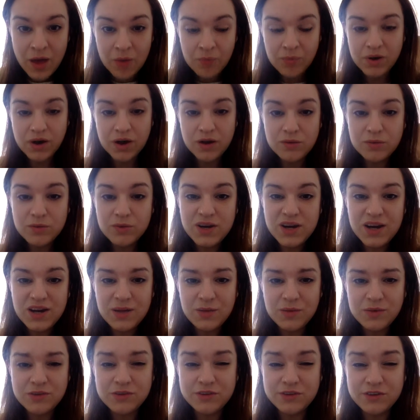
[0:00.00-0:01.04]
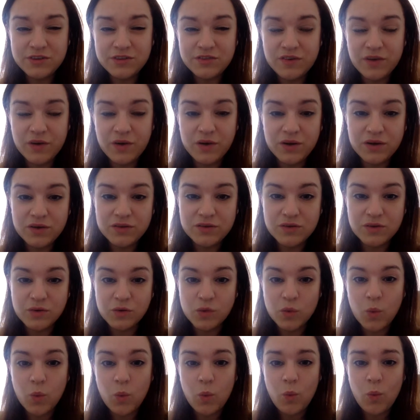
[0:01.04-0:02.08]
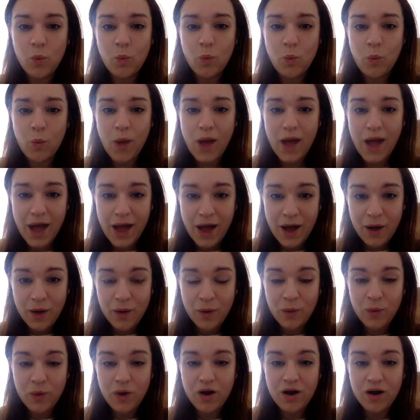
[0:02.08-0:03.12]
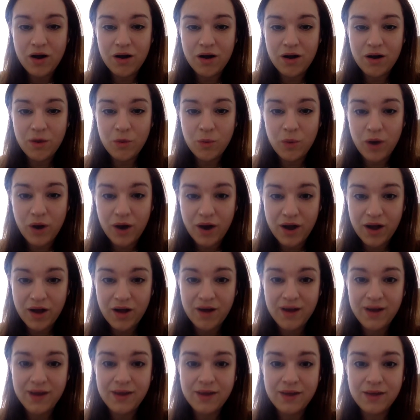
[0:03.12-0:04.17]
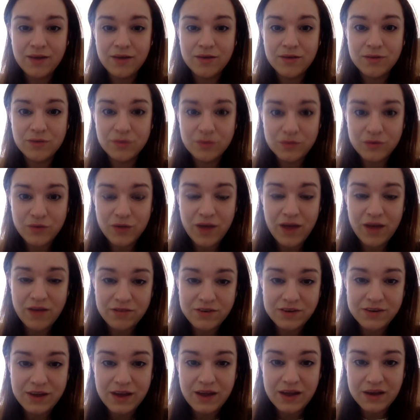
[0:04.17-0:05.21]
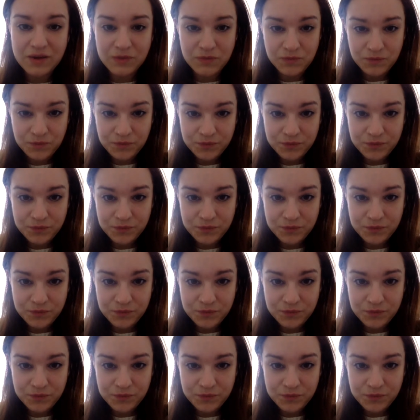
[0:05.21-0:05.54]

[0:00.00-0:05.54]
But I really wanted to focus on how wearing high heels all day every day